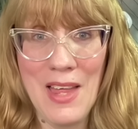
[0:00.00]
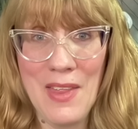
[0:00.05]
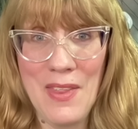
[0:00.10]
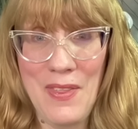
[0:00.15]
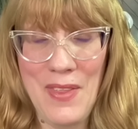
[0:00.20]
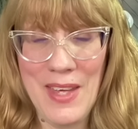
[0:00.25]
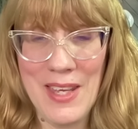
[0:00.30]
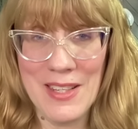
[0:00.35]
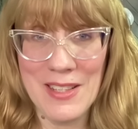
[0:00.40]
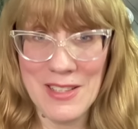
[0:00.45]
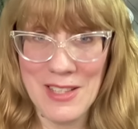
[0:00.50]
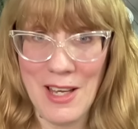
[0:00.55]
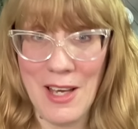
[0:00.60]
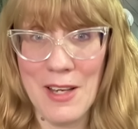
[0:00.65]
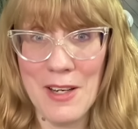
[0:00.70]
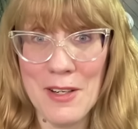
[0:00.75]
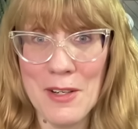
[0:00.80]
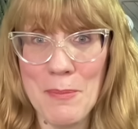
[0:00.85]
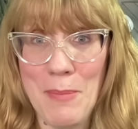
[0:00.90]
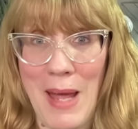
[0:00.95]
the
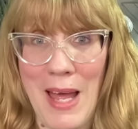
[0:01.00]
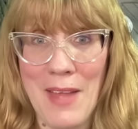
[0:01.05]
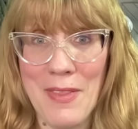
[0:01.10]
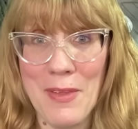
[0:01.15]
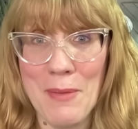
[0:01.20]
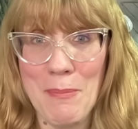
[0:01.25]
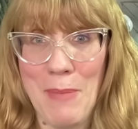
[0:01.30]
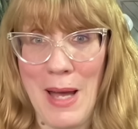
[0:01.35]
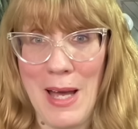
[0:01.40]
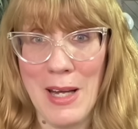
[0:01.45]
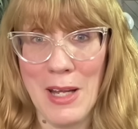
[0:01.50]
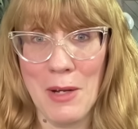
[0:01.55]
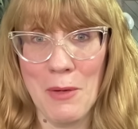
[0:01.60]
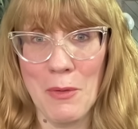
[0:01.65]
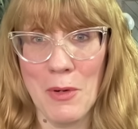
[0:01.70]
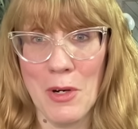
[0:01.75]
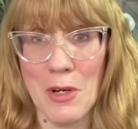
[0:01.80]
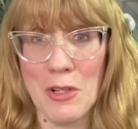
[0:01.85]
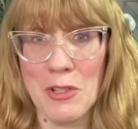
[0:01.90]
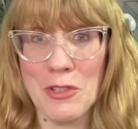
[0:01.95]
entire Bath and Body
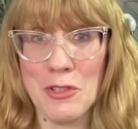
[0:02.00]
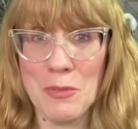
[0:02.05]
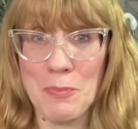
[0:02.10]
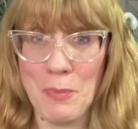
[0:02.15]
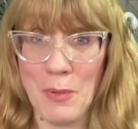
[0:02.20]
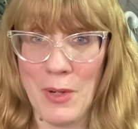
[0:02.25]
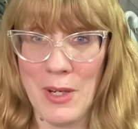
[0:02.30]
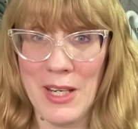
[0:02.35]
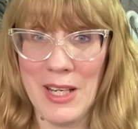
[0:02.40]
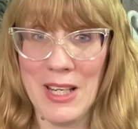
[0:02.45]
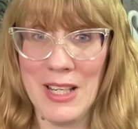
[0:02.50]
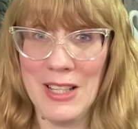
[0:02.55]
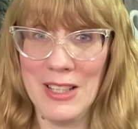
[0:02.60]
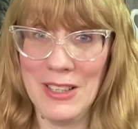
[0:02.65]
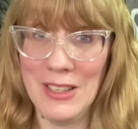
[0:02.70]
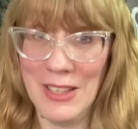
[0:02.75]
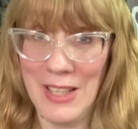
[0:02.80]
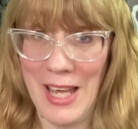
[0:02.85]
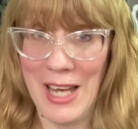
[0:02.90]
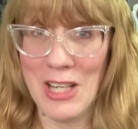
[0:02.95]
Works spring
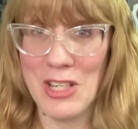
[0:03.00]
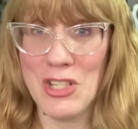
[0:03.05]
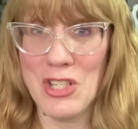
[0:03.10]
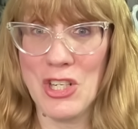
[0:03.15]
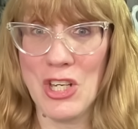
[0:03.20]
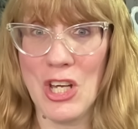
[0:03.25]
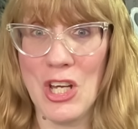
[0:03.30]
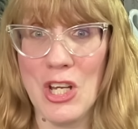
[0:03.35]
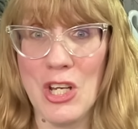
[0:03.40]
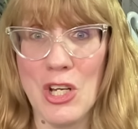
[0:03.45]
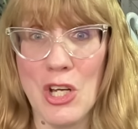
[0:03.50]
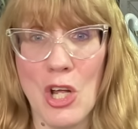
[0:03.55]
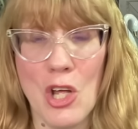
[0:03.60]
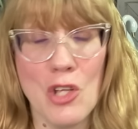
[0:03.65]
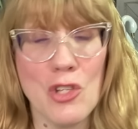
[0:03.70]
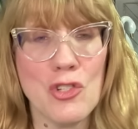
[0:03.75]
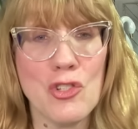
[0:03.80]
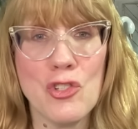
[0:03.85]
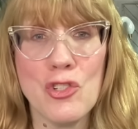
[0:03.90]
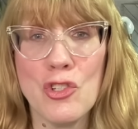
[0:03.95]
collection
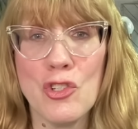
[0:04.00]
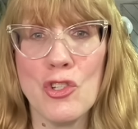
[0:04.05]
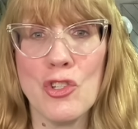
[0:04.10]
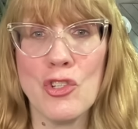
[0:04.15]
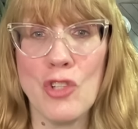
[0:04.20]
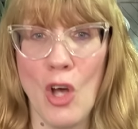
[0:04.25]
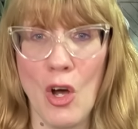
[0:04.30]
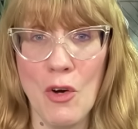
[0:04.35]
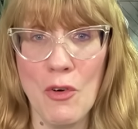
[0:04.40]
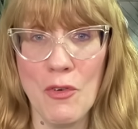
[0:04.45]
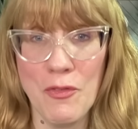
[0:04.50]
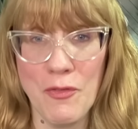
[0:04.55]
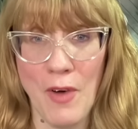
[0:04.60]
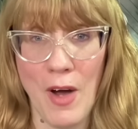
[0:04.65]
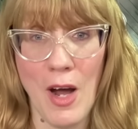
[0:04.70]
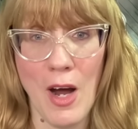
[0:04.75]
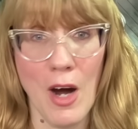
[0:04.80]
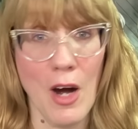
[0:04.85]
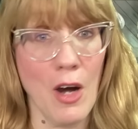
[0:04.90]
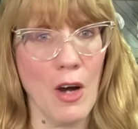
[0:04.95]
so
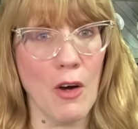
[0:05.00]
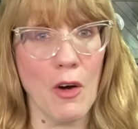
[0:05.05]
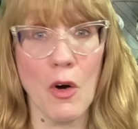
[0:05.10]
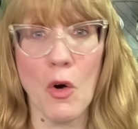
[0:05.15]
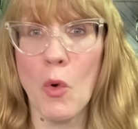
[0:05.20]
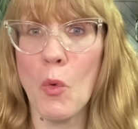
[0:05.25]
far.